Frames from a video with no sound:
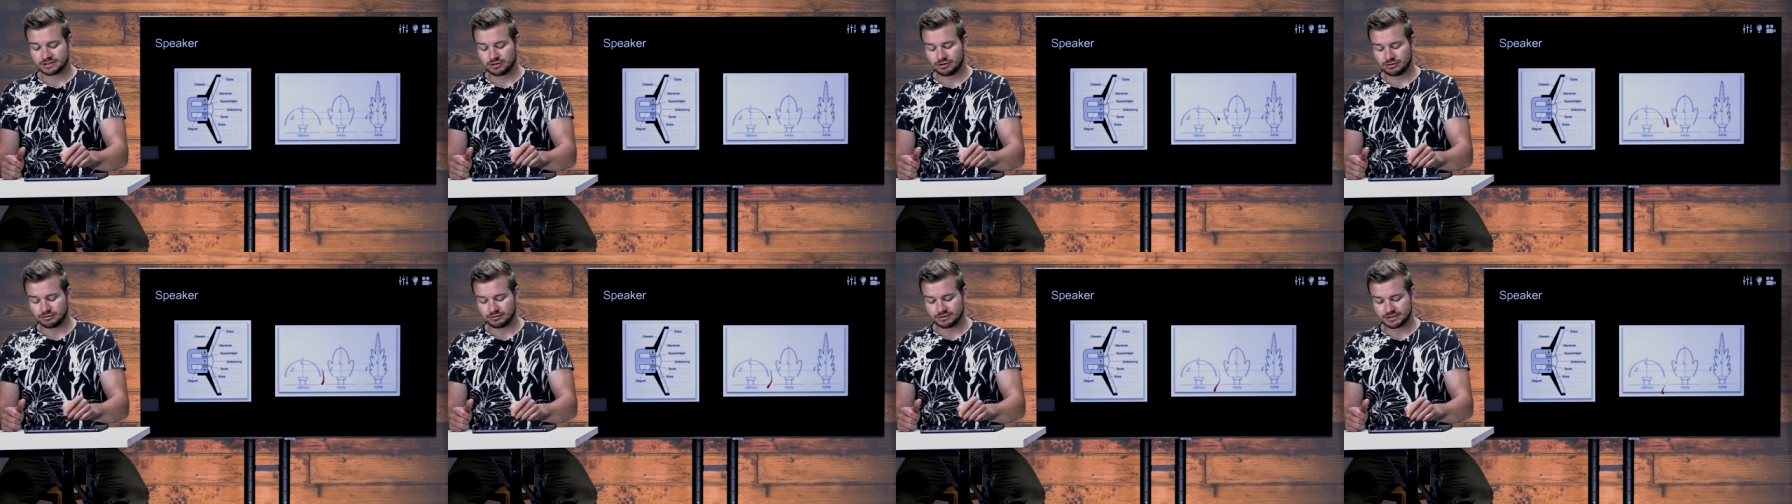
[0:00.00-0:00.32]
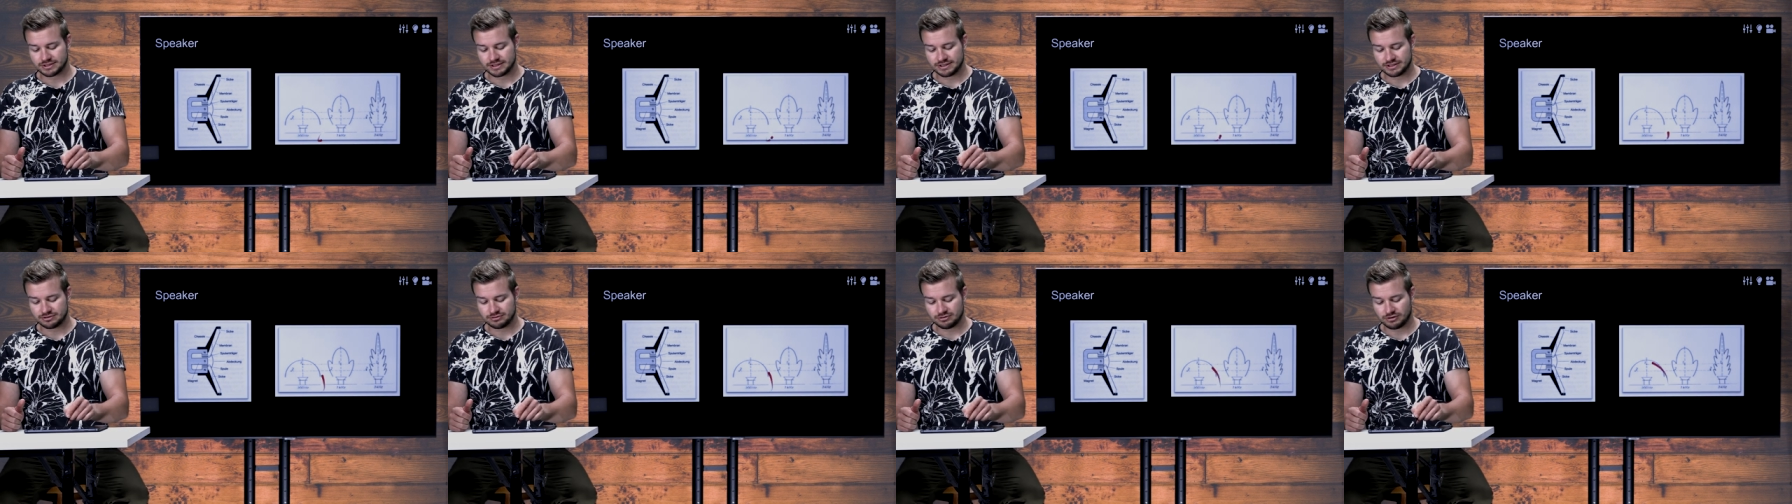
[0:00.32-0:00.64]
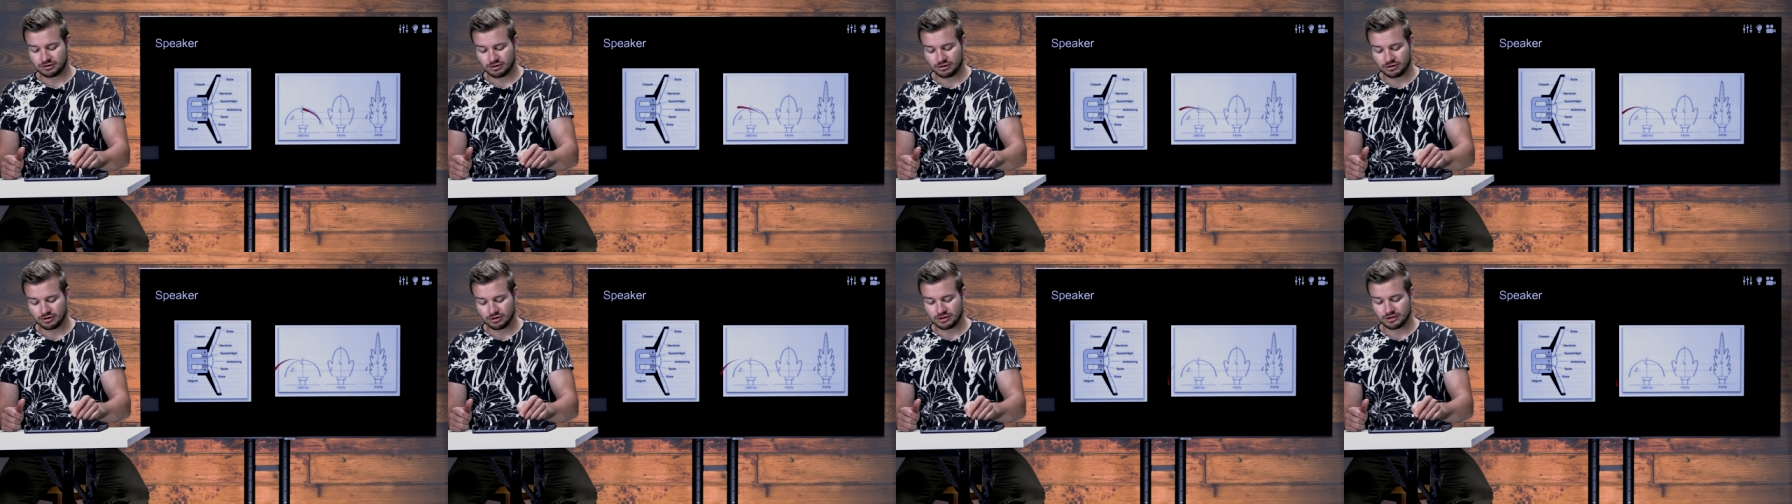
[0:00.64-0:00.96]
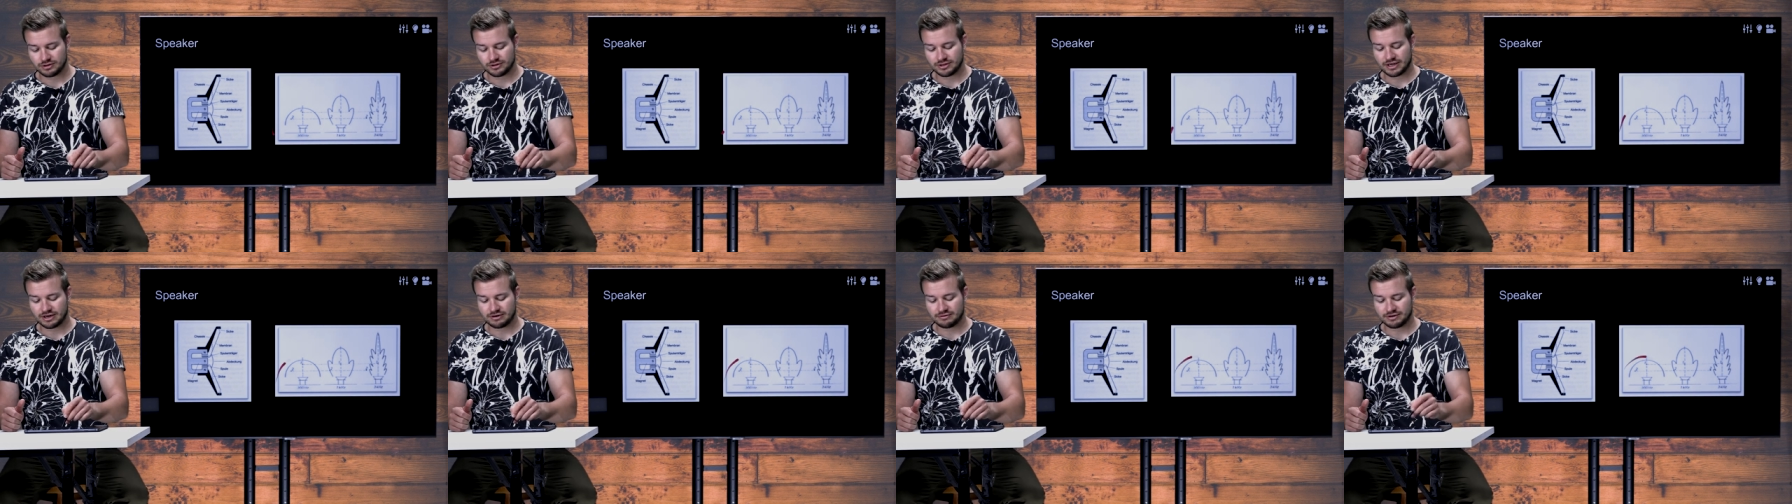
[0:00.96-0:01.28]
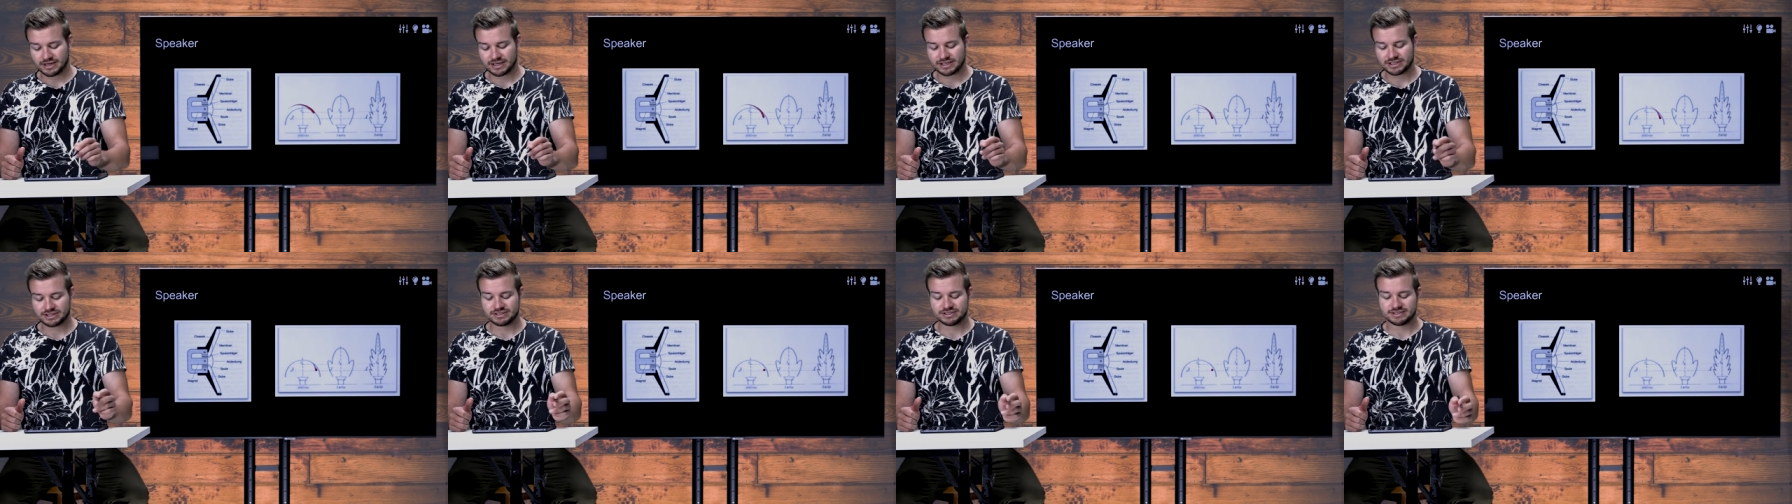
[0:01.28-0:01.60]
goes into all
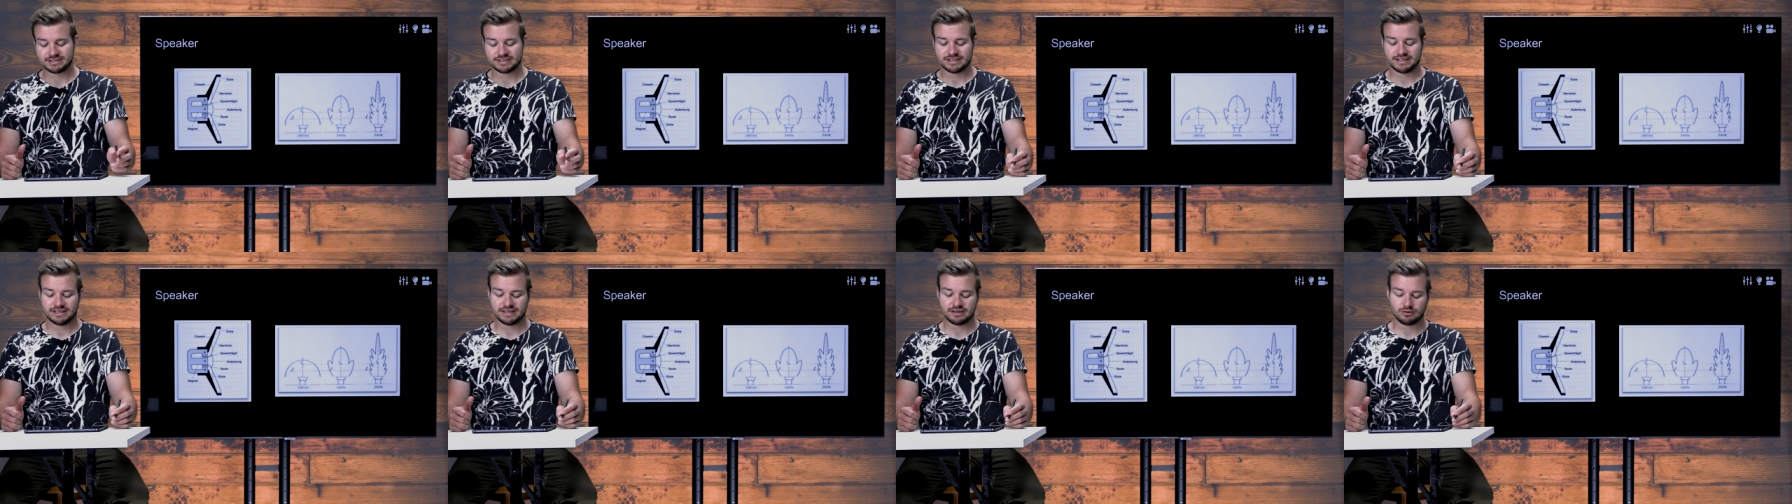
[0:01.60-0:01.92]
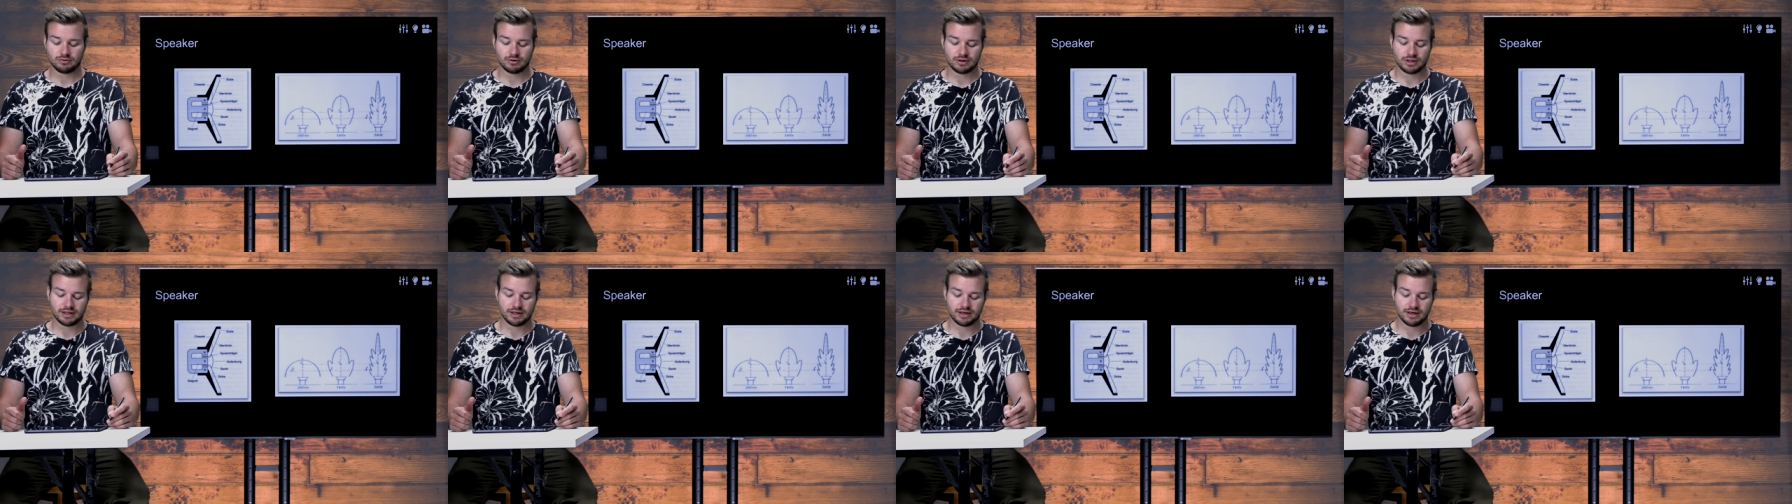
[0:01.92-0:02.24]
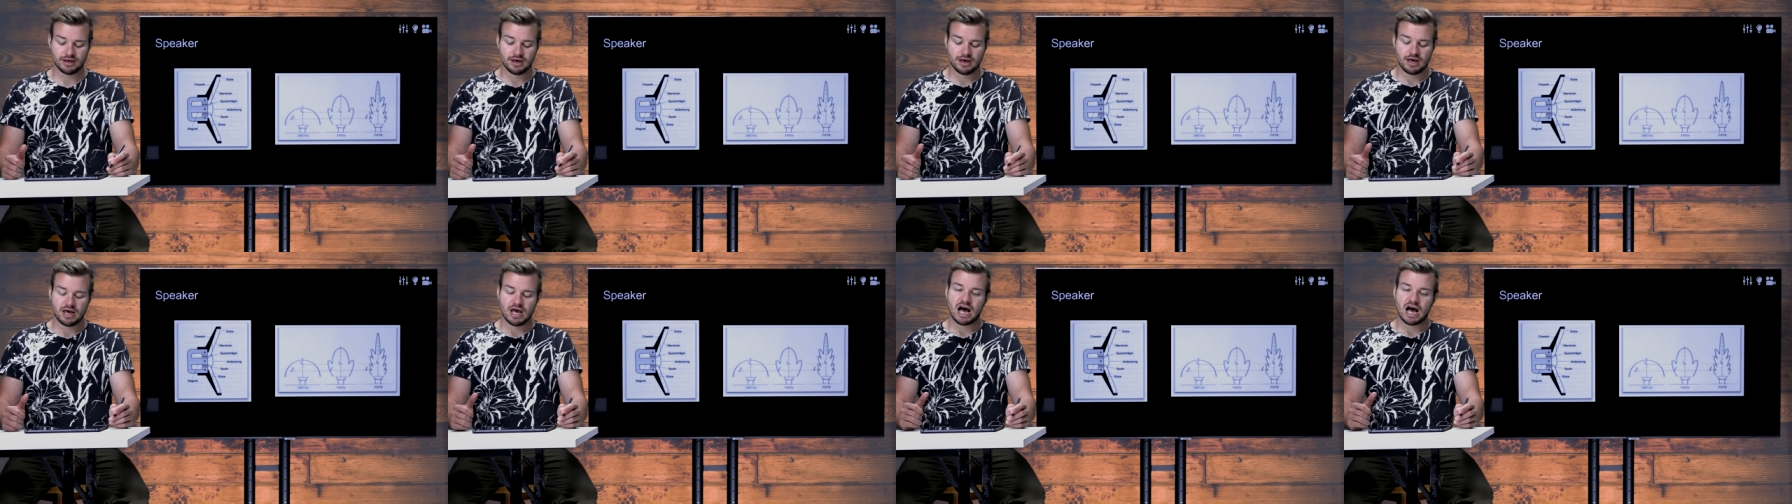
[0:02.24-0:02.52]
directions equally.